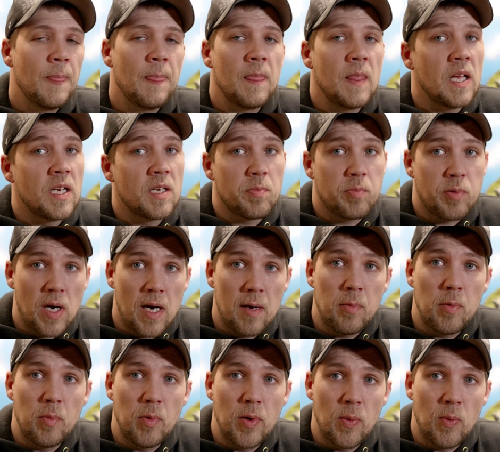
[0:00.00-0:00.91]
That's
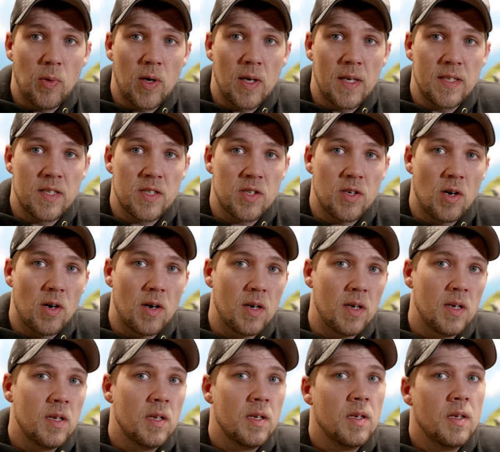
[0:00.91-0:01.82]
probably where I'd start.
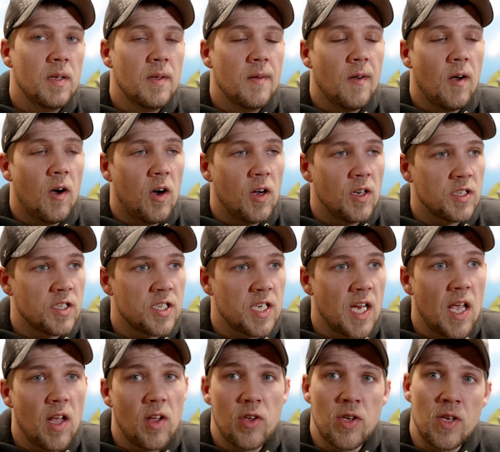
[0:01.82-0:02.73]
On
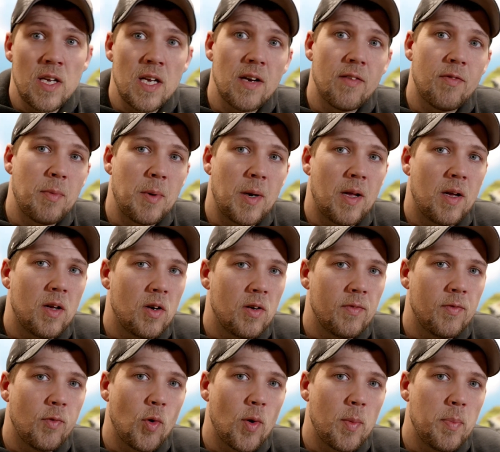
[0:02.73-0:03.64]
sale, you can get it for about
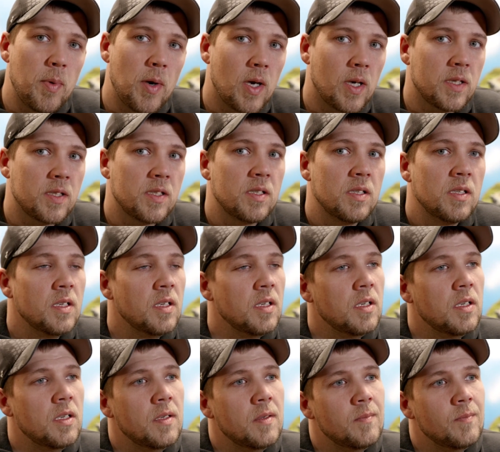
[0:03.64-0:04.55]
$140.
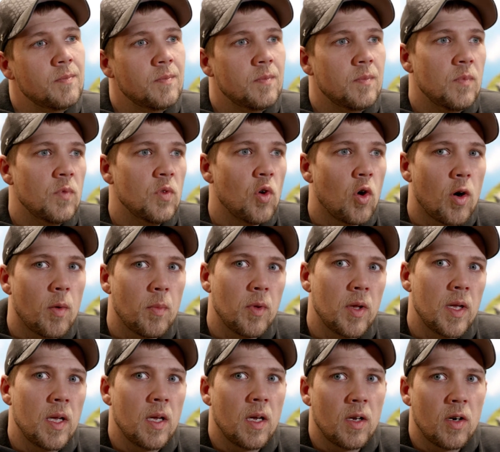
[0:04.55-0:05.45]

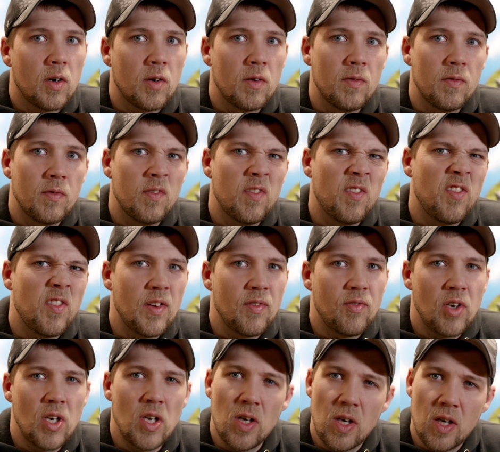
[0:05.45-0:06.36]
Normally
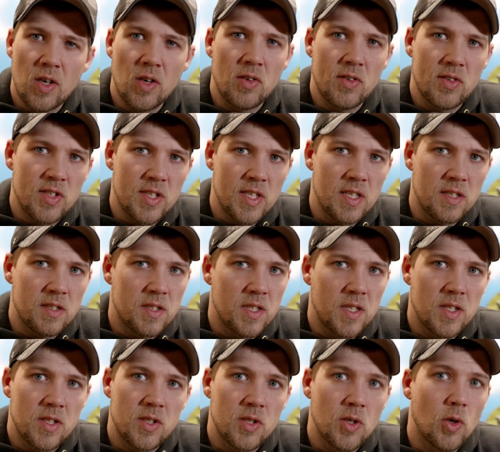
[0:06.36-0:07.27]
150 to
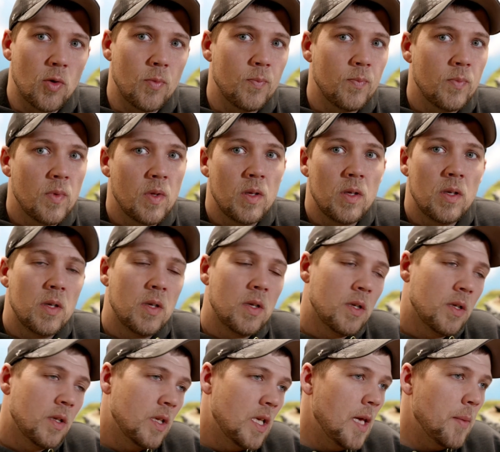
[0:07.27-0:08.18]
160. So
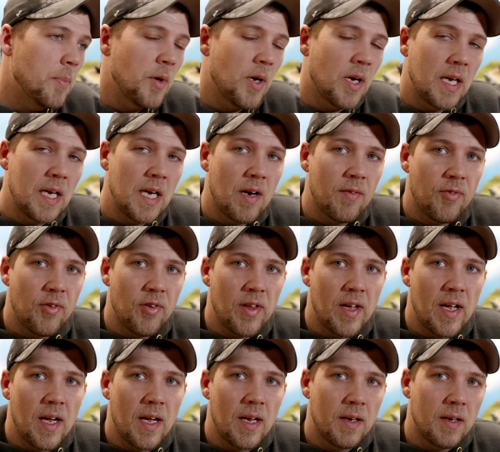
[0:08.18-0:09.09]
keep an eye out for
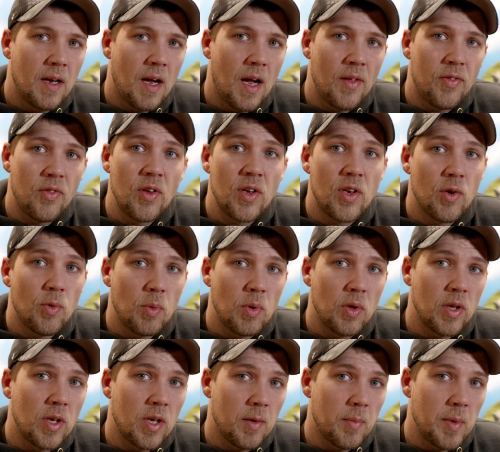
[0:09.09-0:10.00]
that. I think you're
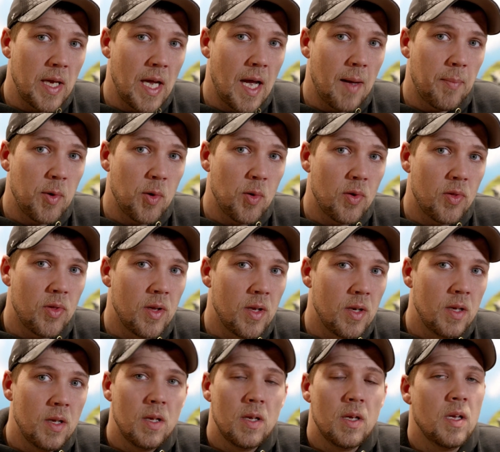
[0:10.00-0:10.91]
really going to be happy with
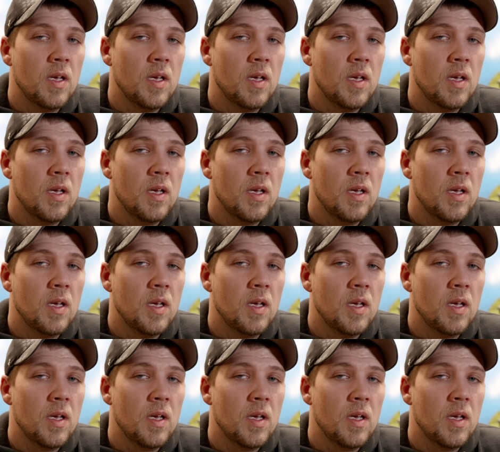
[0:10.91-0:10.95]
it.